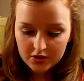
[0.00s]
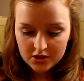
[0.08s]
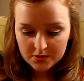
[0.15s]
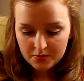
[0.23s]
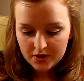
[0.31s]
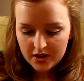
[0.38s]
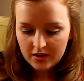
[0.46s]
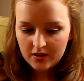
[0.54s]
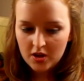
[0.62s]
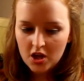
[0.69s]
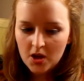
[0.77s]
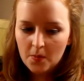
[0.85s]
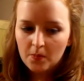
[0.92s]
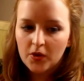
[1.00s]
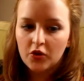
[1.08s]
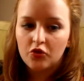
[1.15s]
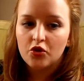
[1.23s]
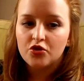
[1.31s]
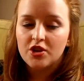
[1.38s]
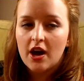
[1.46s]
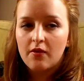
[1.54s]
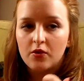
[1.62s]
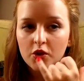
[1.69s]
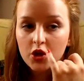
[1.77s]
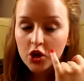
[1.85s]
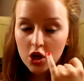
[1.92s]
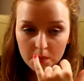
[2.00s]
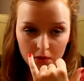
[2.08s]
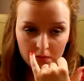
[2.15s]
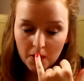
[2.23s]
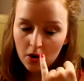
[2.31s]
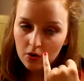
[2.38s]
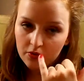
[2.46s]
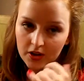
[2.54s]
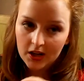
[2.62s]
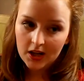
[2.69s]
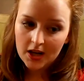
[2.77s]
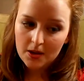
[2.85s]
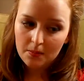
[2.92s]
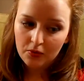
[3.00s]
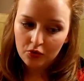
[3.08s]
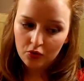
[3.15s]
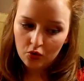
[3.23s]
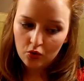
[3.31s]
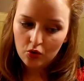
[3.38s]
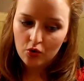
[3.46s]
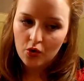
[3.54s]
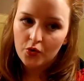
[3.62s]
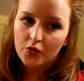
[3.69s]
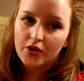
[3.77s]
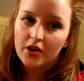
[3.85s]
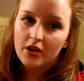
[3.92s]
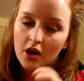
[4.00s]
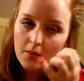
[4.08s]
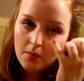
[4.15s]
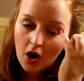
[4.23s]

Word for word: for the spring. It's good to have on the cupid's bow of your lips or on the